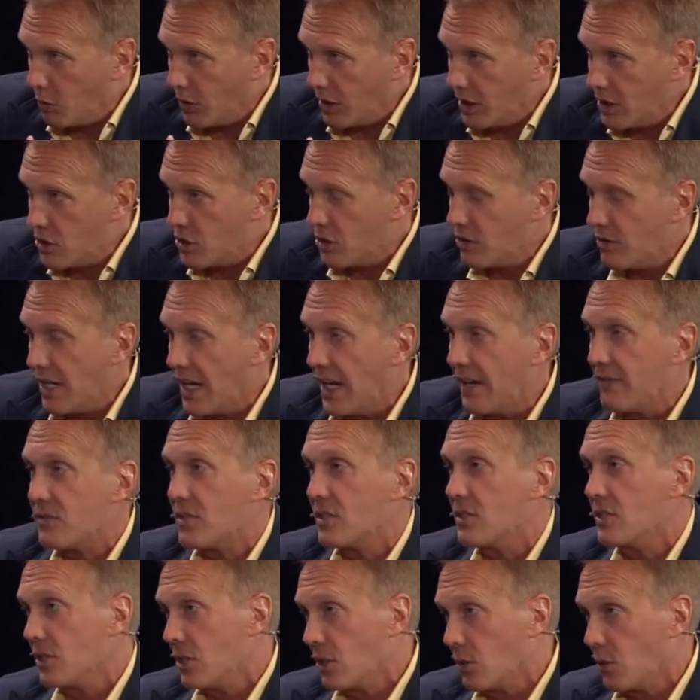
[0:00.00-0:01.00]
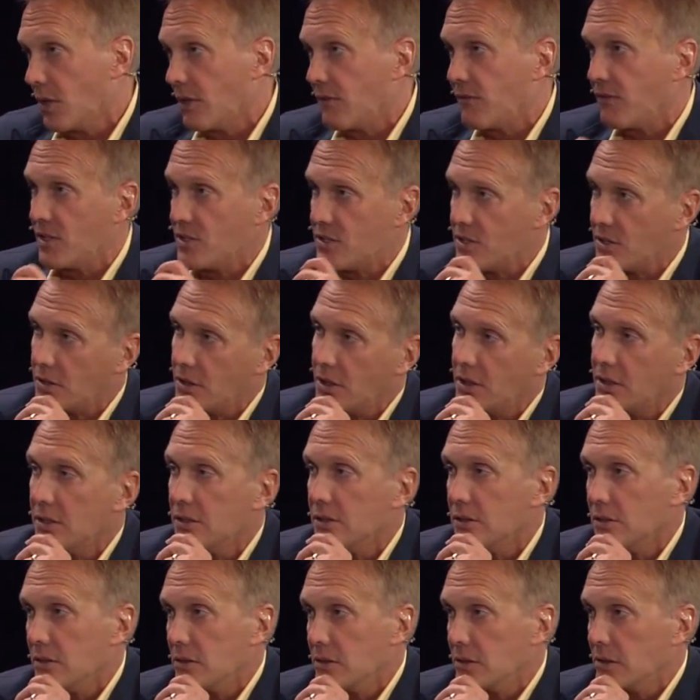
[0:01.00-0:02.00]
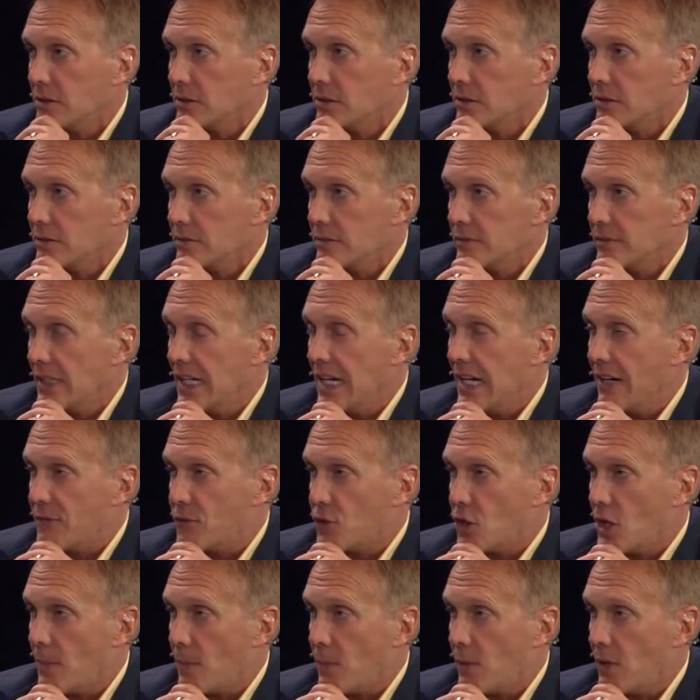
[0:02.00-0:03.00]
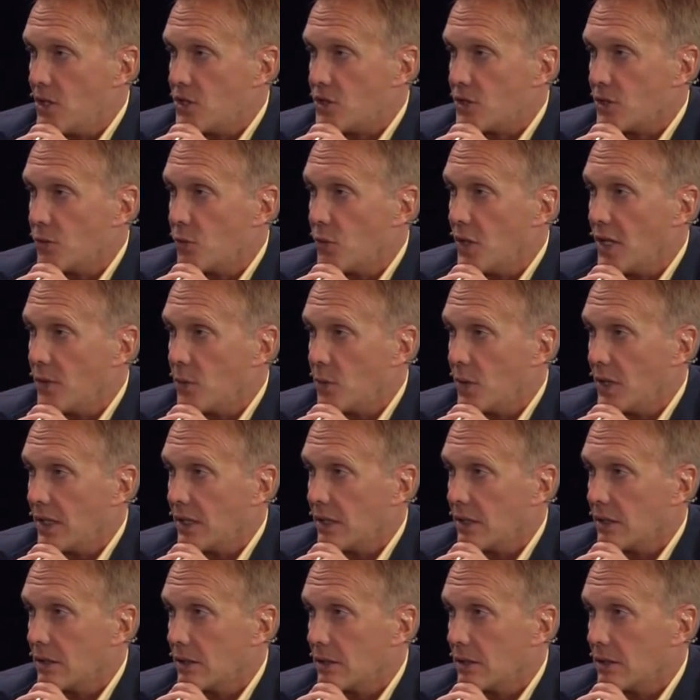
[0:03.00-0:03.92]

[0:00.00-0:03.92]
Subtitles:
did you have to deal with physically after Operation Red Wing?